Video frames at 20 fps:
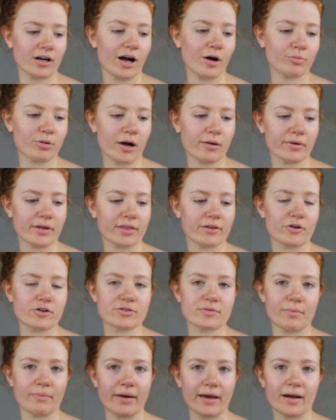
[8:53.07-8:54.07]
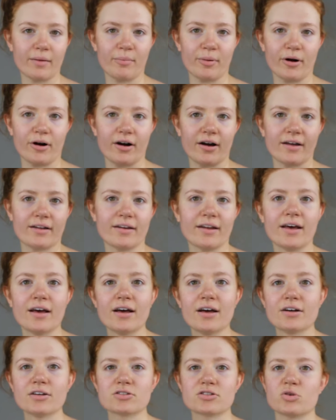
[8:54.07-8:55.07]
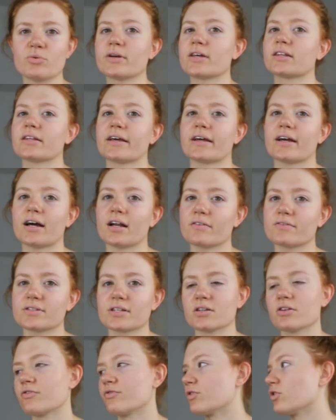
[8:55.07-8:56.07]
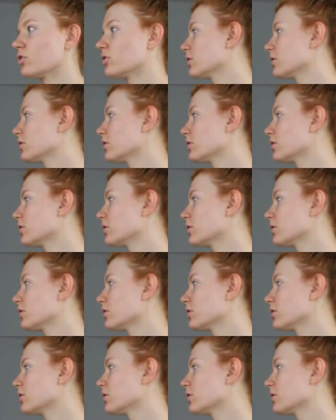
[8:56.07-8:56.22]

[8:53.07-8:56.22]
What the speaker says: I'll probably throw some makeup on so we can like kind of see the full